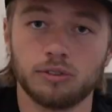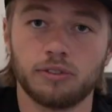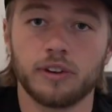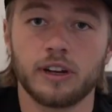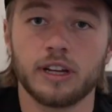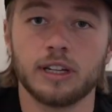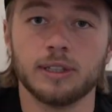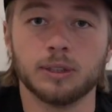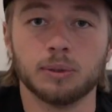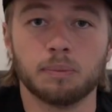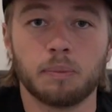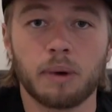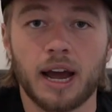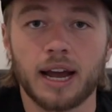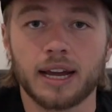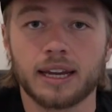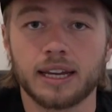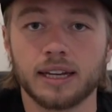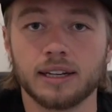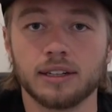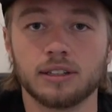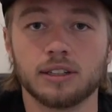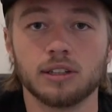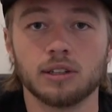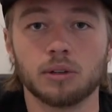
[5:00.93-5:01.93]
fins back
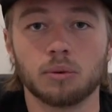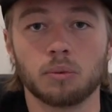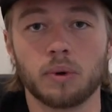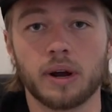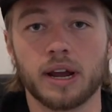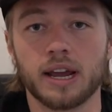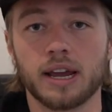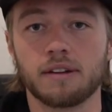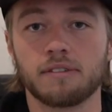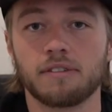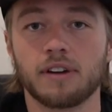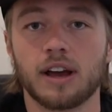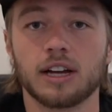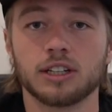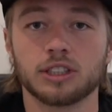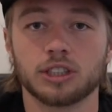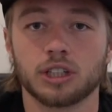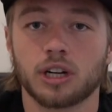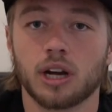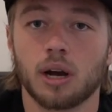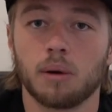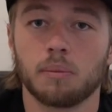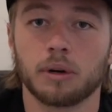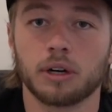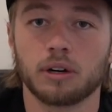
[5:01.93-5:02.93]
into the wave as you're
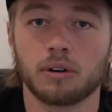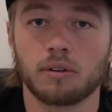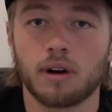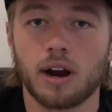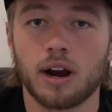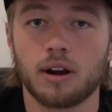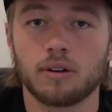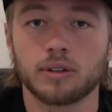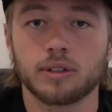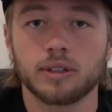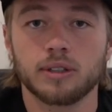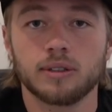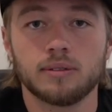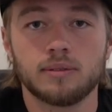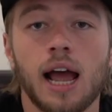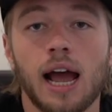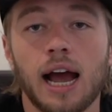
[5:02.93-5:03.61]
coming around.